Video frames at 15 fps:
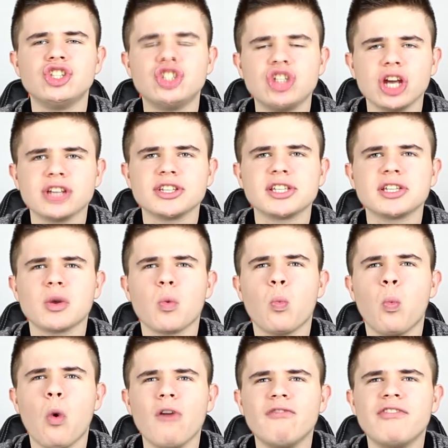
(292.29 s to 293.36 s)
just
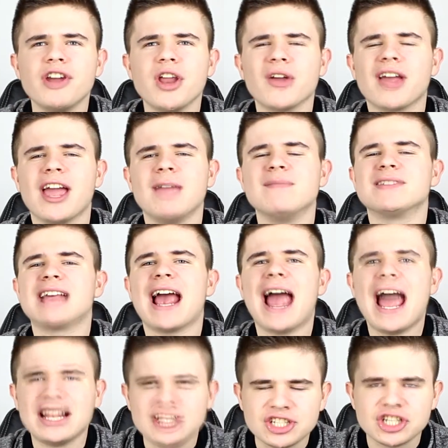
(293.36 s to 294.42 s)
what video games
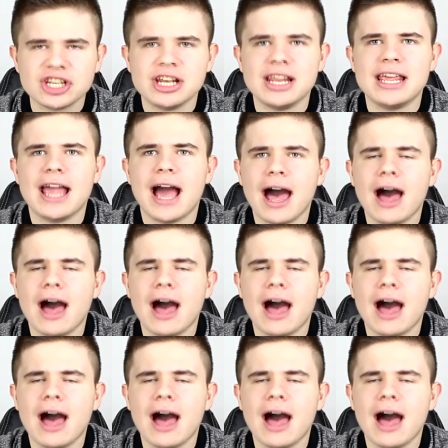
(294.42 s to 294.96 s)
actually